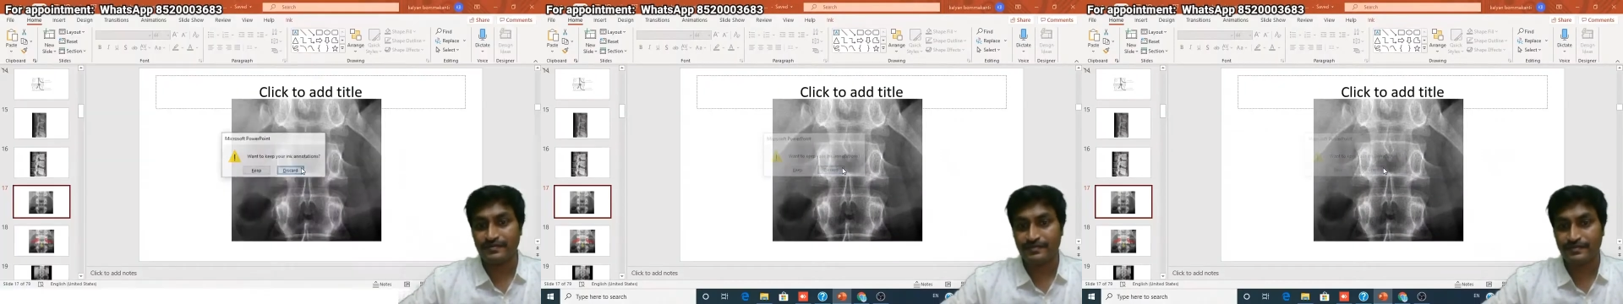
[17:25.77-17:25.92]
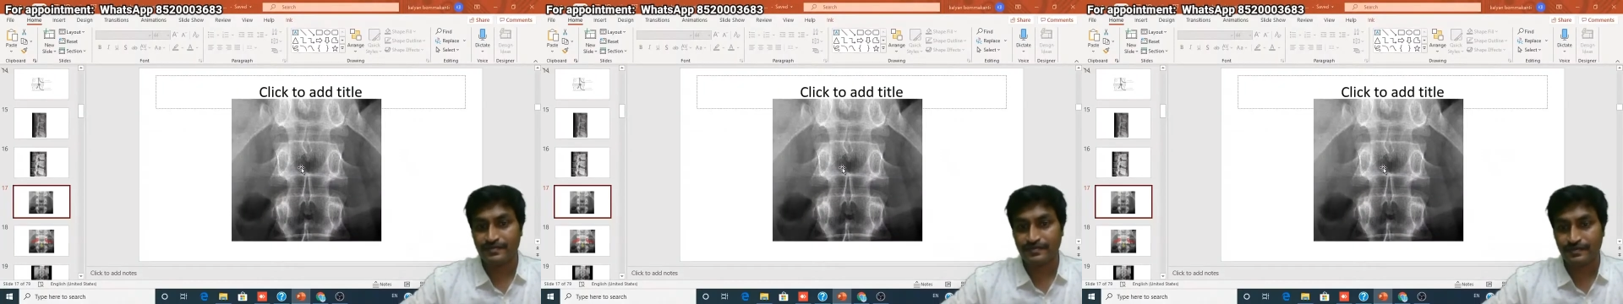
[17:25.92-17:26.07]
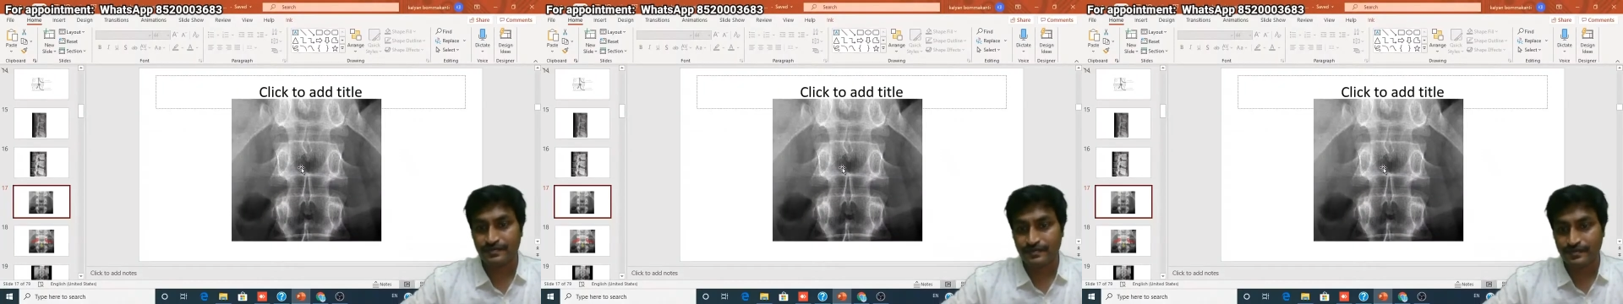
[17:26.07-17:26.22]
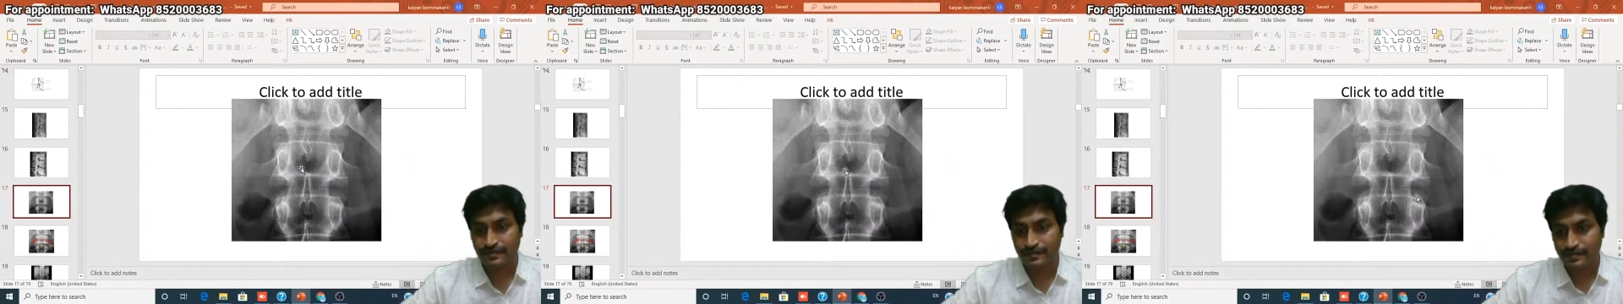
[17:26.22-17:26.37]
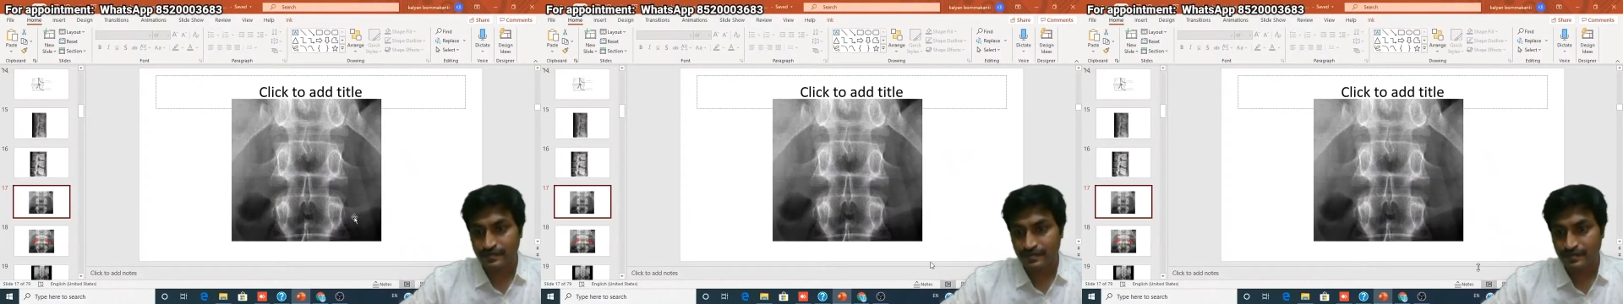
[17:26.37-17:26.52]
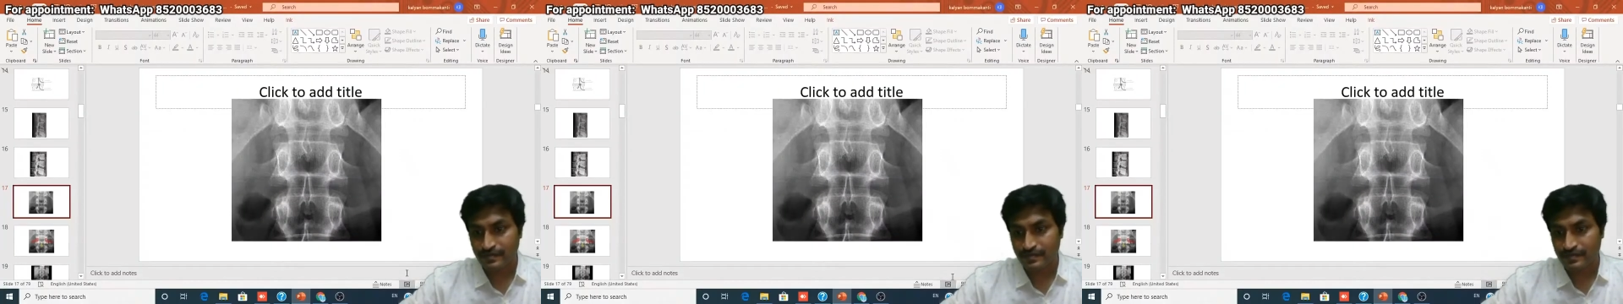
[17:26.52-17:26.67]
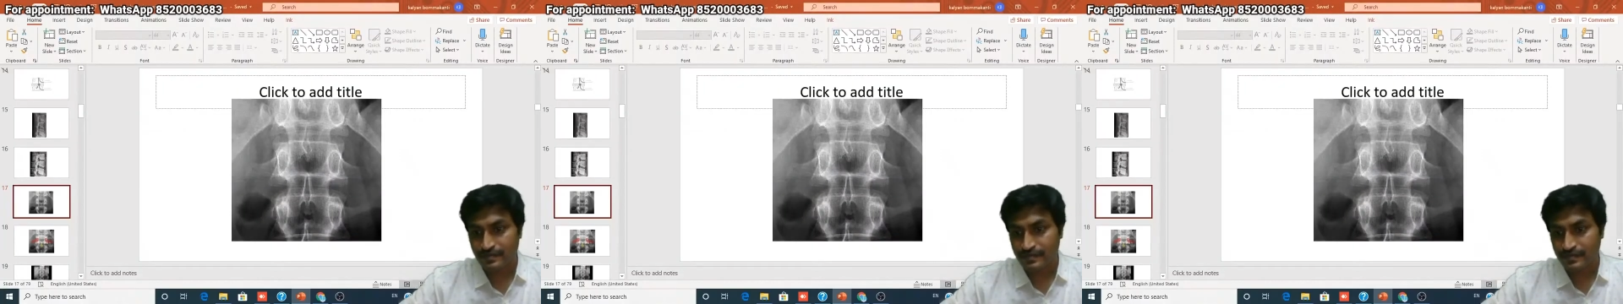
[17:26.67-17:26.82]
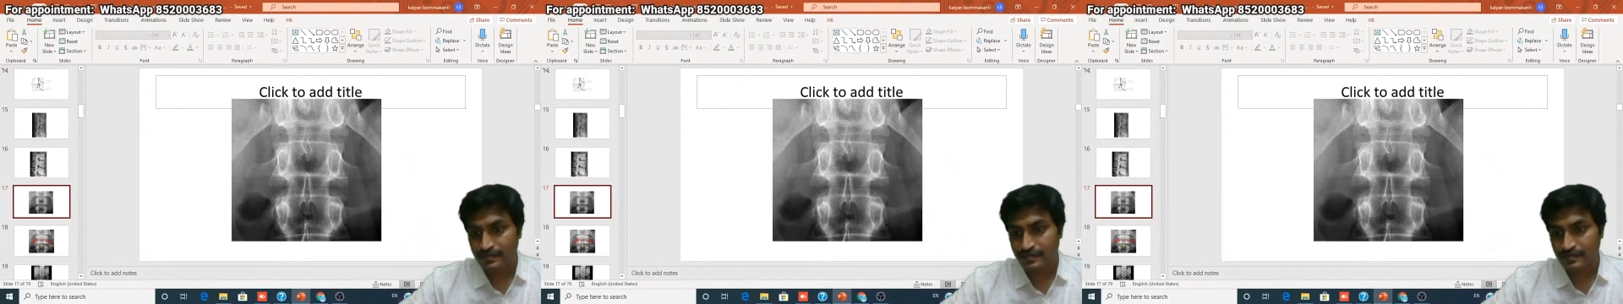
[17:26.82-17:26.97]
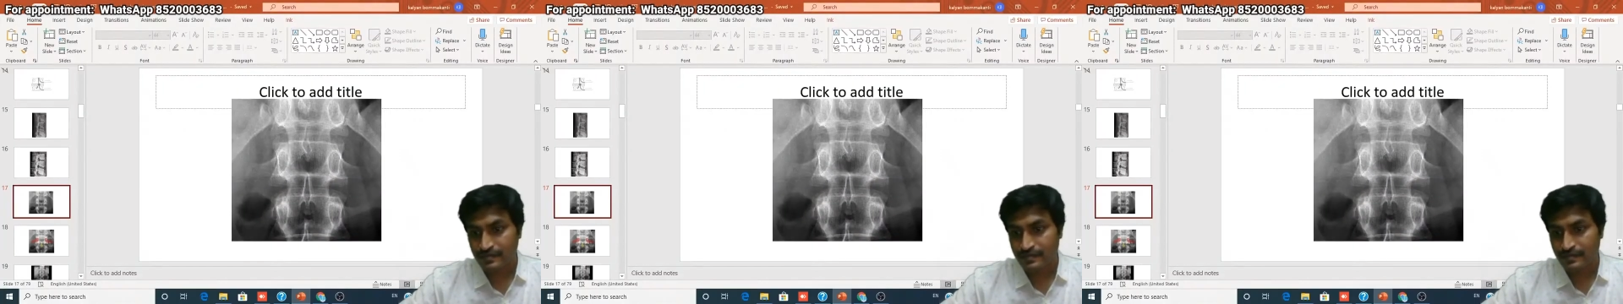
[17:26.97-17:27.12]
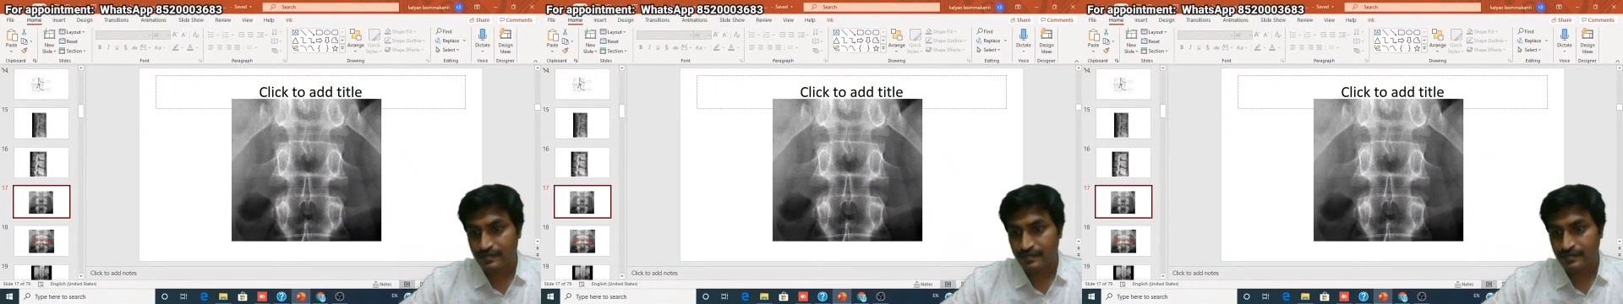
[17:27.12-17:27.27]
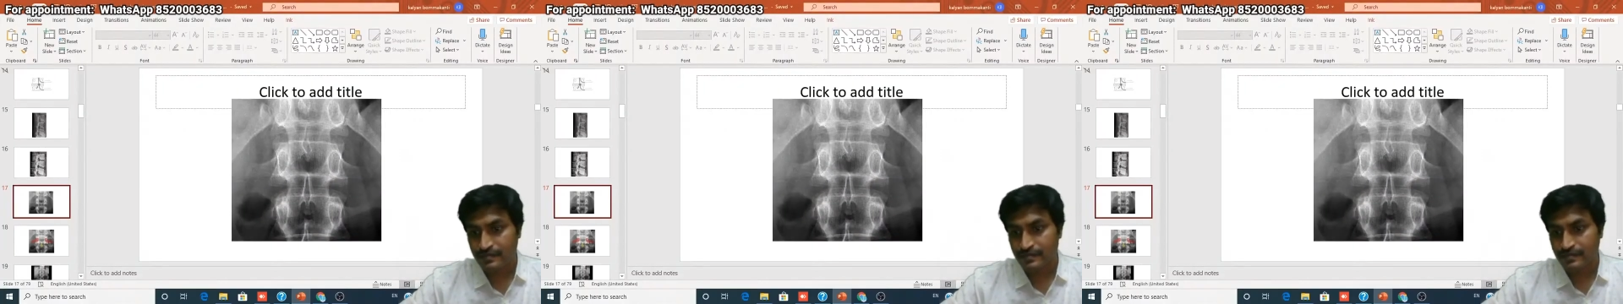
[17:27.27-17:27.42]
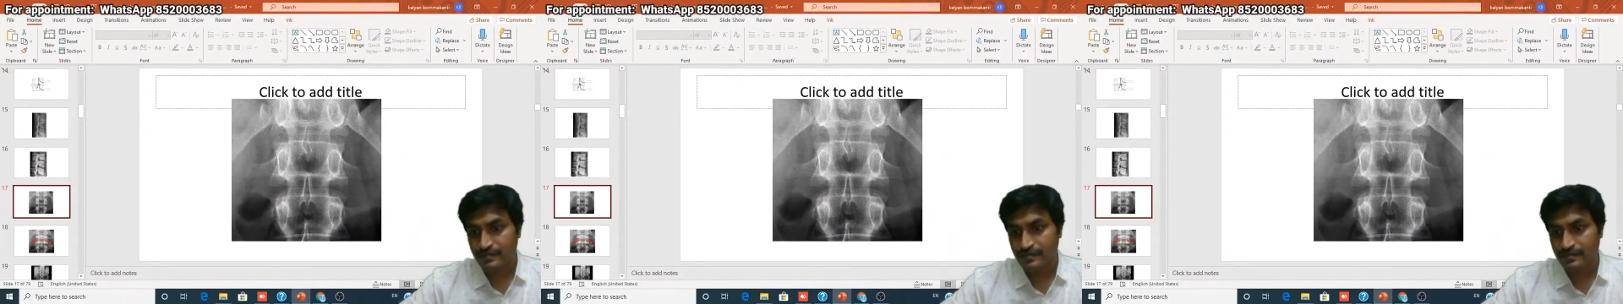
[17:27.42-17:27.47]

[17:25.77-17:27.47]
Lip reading: Nobody speaks.